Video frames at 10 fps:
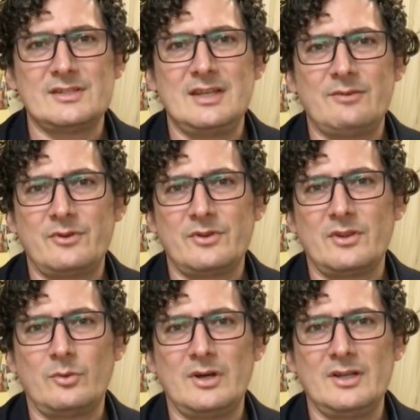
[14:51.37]
is different
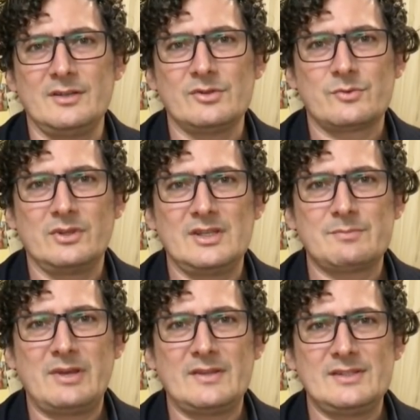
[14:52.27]
than the one that was
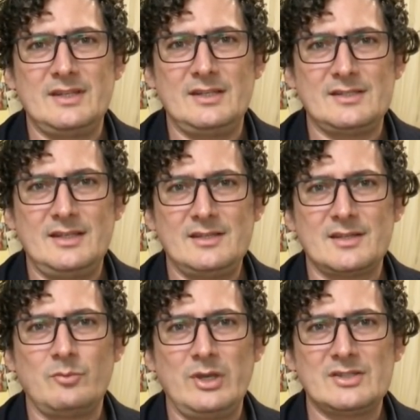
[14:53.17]
released by the C D C
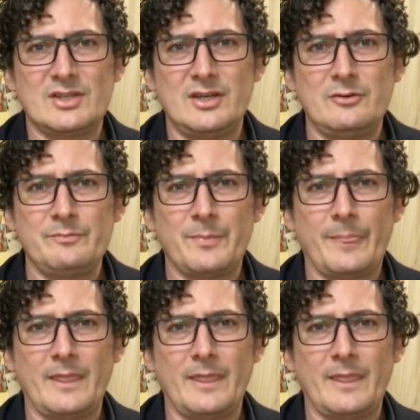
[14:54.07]
some weeks ago.